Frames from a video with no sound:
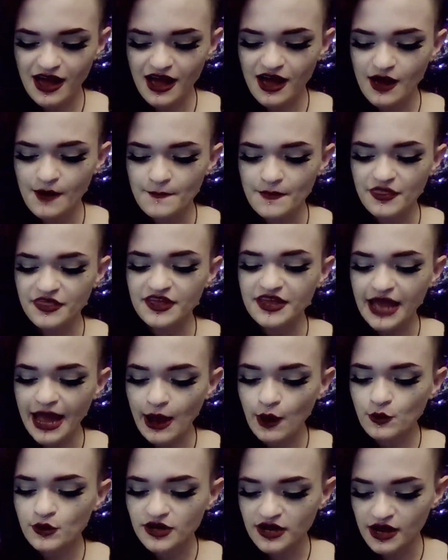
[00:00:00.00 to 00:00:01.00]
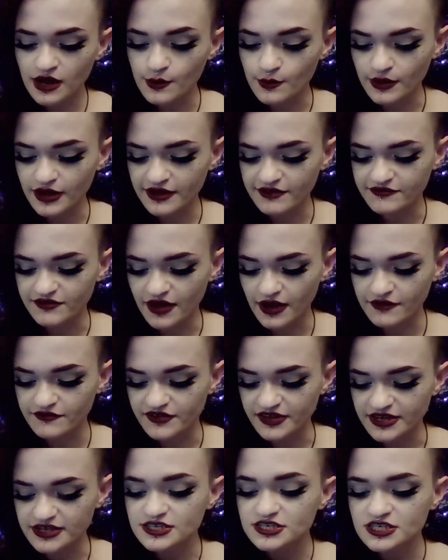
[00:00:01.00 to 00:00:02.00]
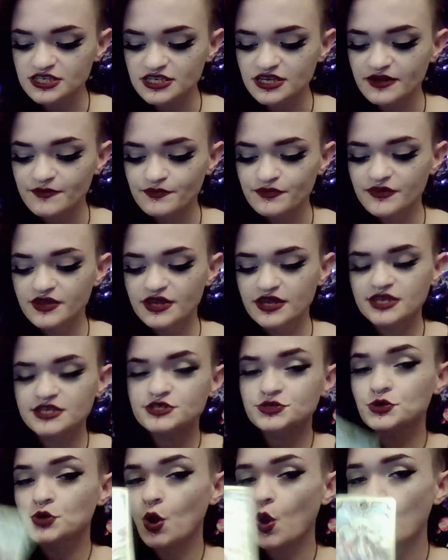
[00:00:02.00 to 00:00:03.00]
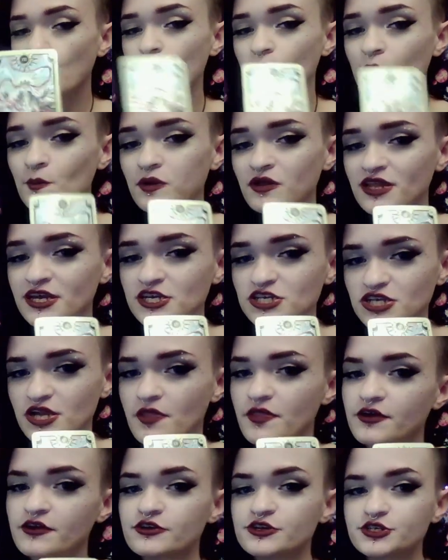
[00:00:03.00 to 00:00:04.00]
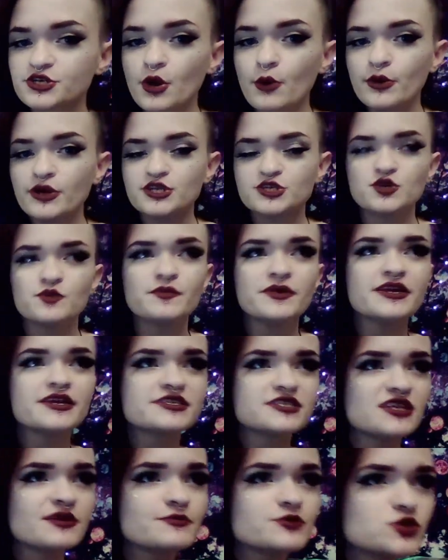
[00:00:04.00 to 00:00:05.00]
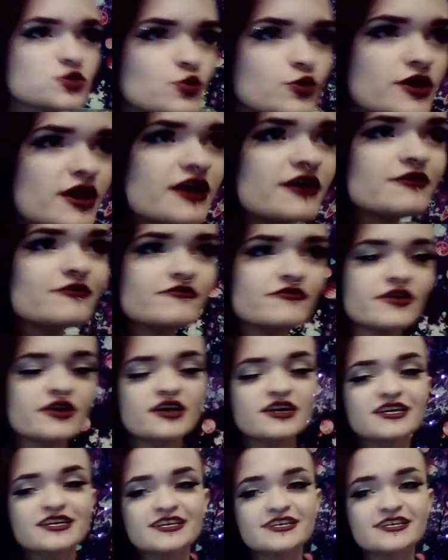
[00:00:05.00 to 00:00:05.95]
Um, the outcome of this is goal completion. There is going to be some sort of